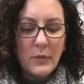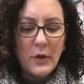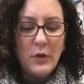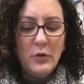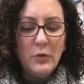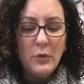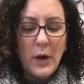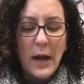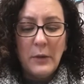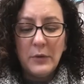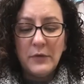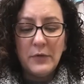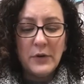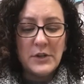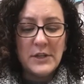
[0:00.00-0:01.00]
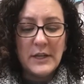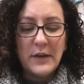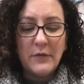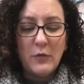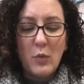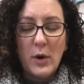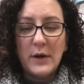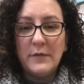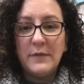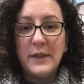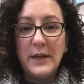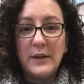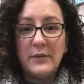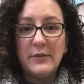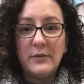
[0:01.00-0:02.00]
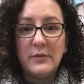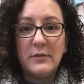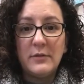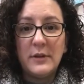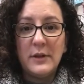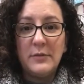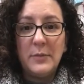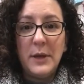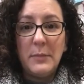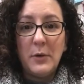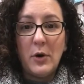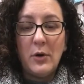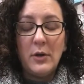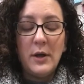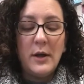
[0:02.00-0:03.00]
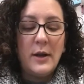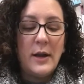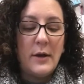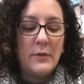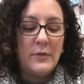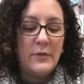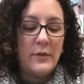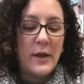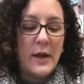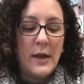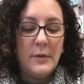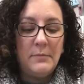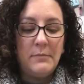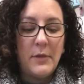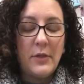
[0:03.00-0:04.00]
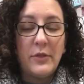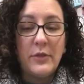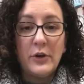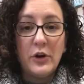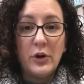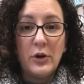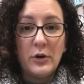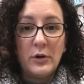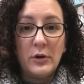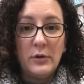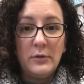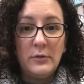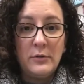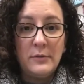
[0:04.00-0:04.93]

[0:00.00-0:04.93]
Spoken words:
I would first give one of these people, and I would say the girl,